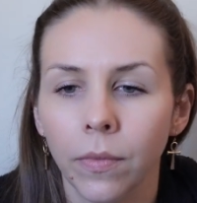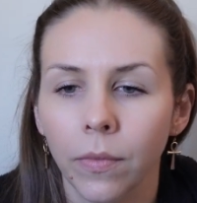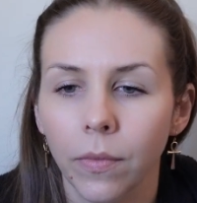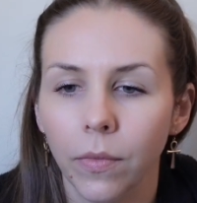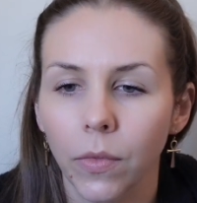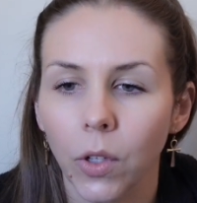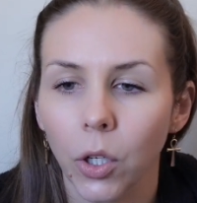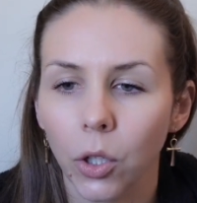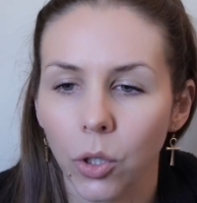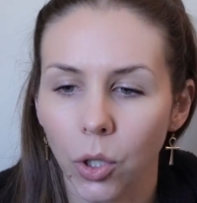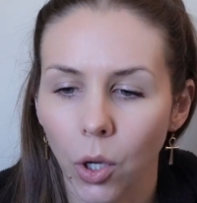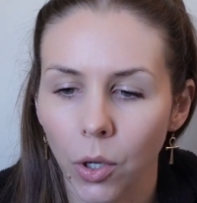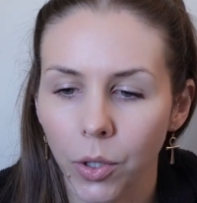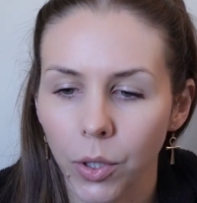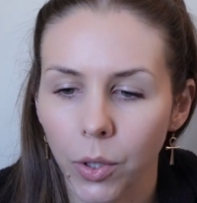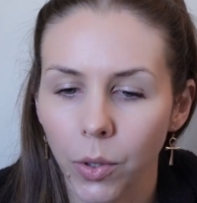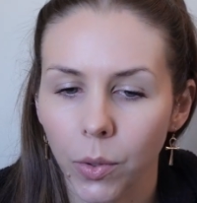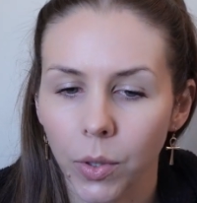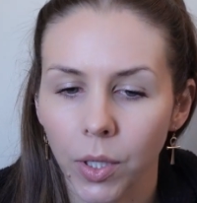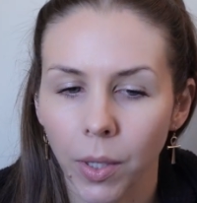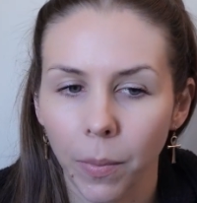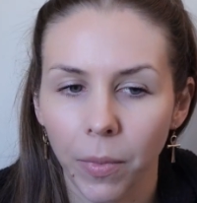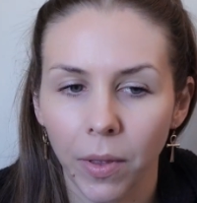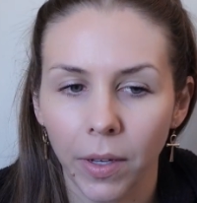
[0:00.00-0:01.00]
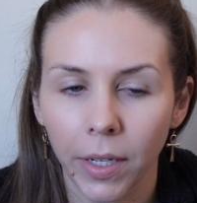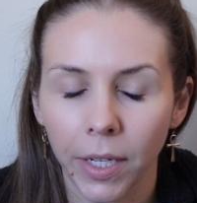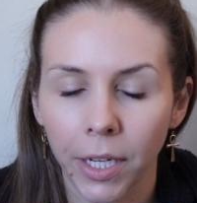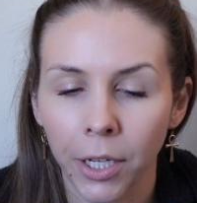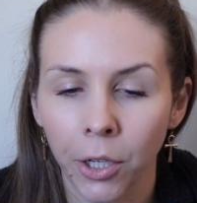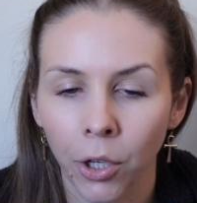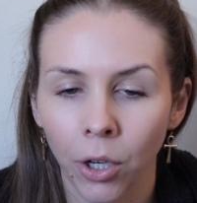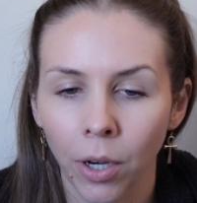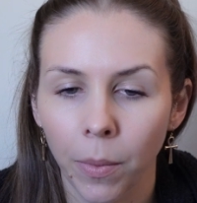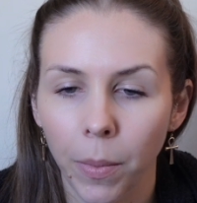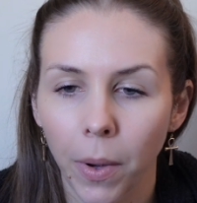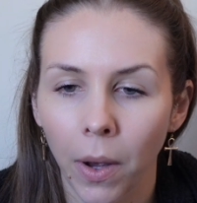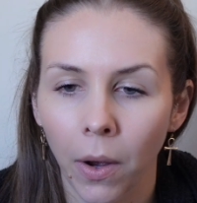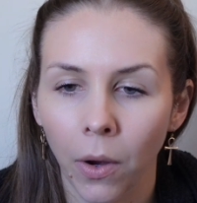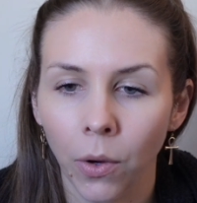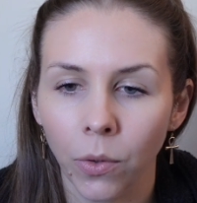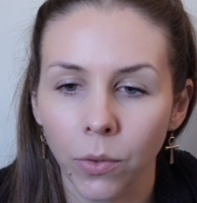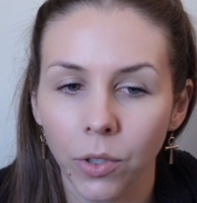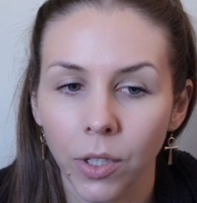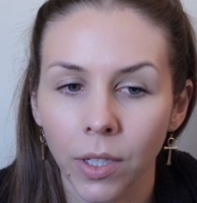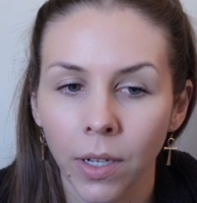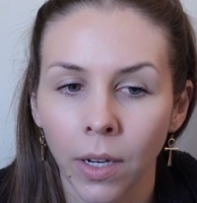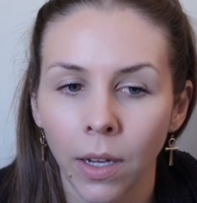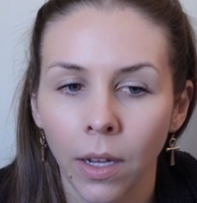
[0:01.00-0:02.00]
There's also something here
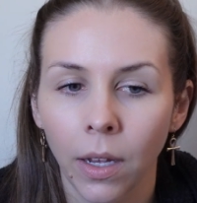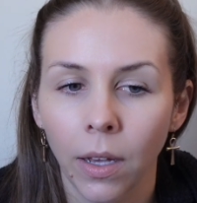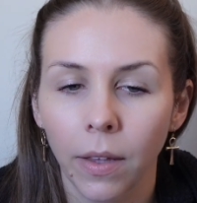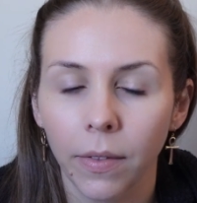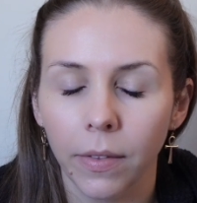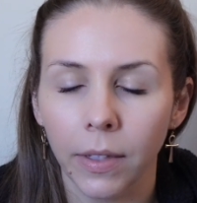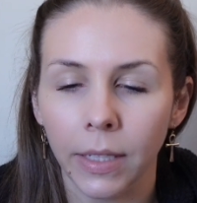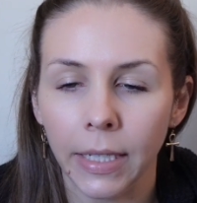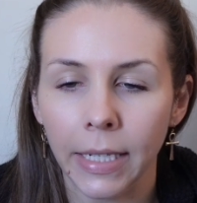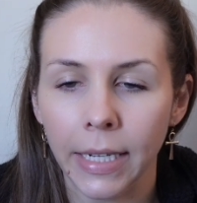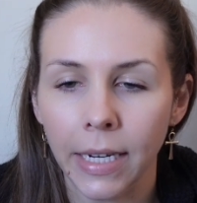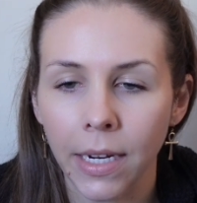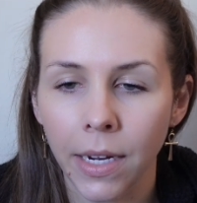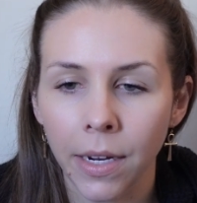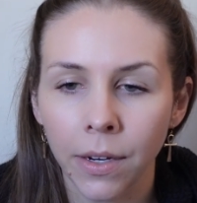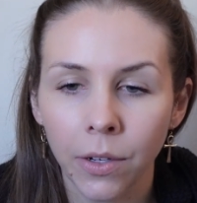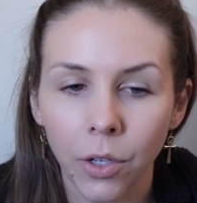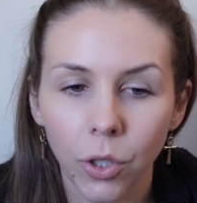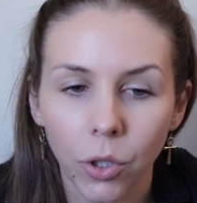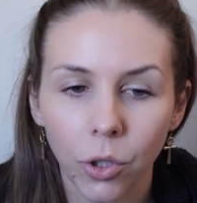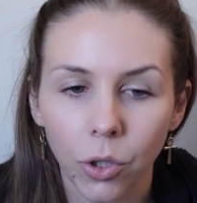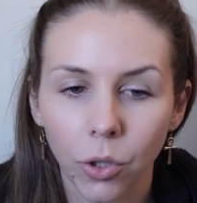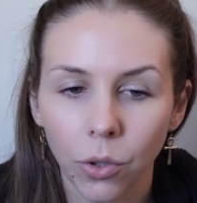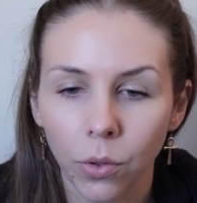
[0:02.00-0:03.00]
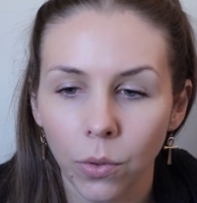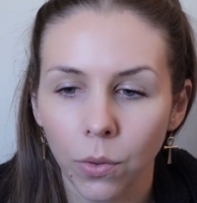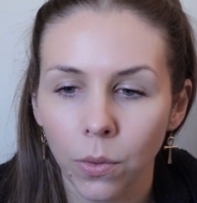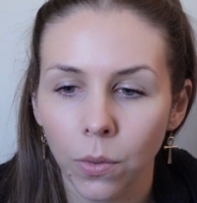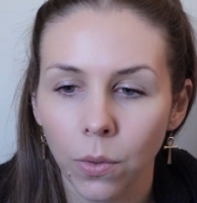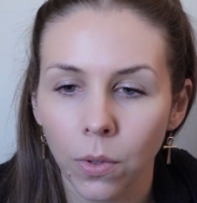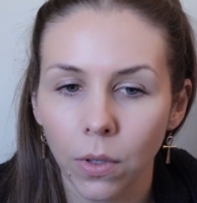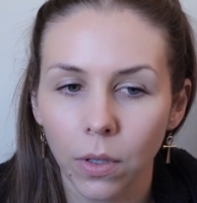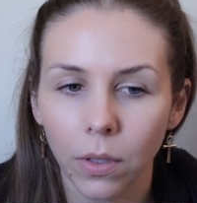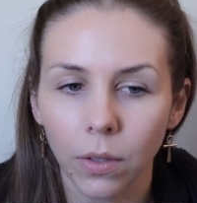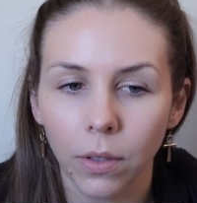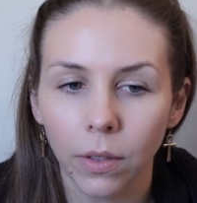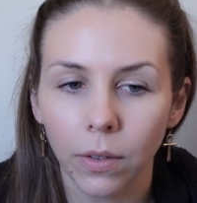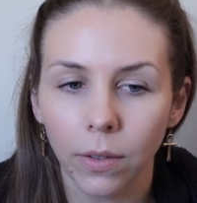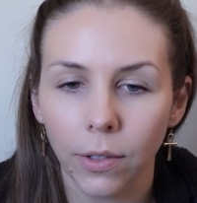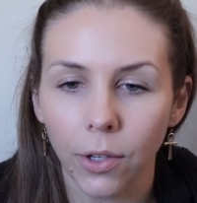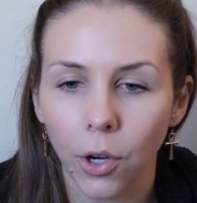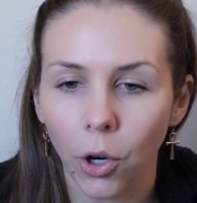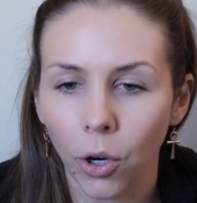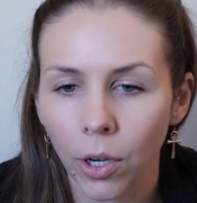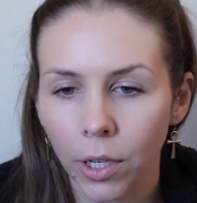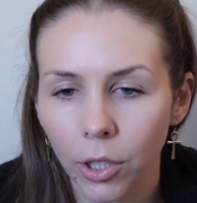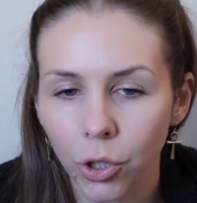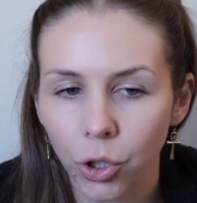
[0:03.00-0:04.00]
about the need to
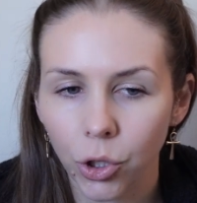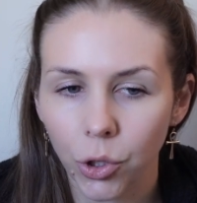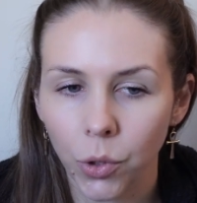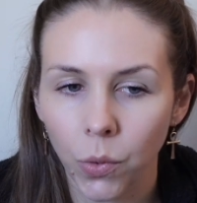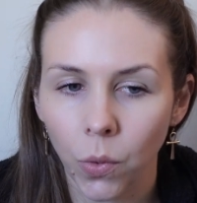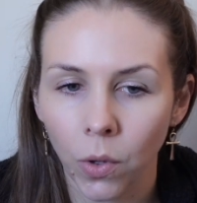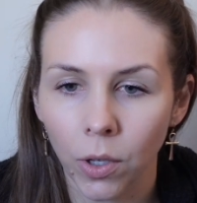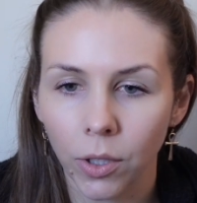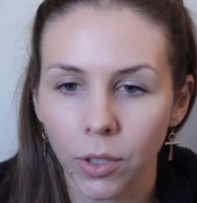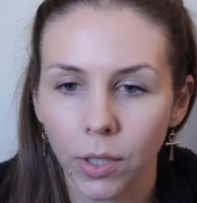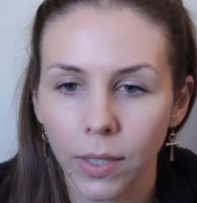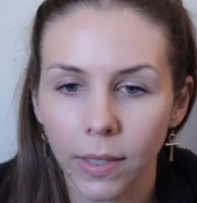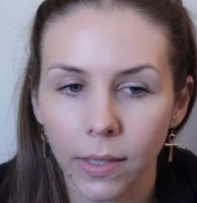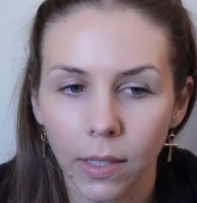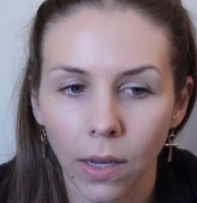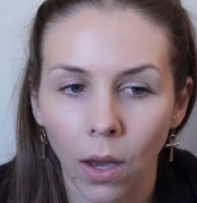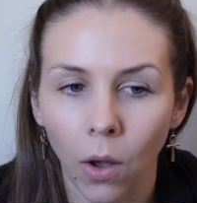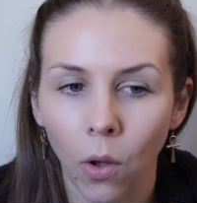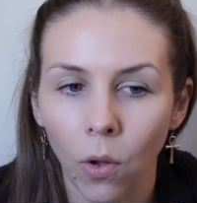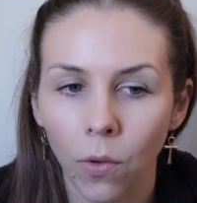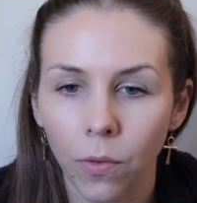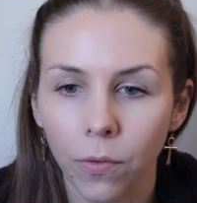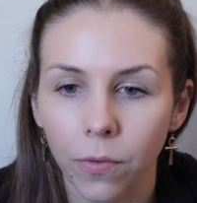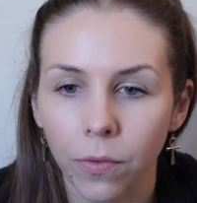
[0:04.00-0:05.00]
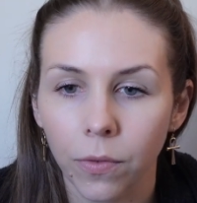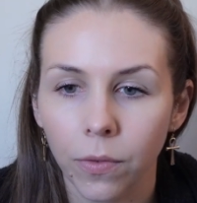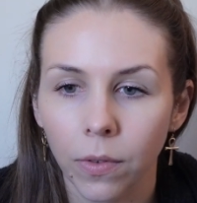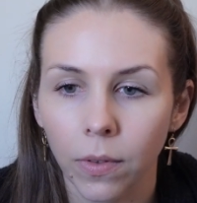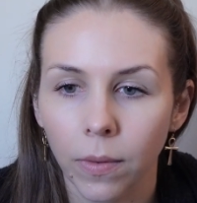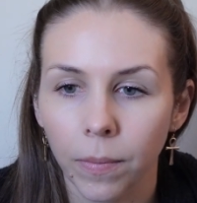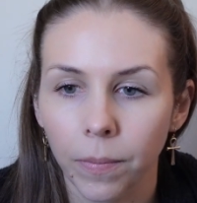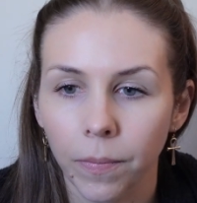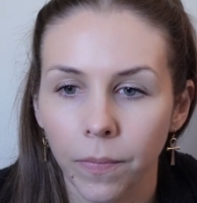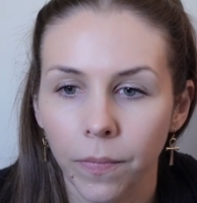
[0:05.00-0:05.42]
nourish yourself.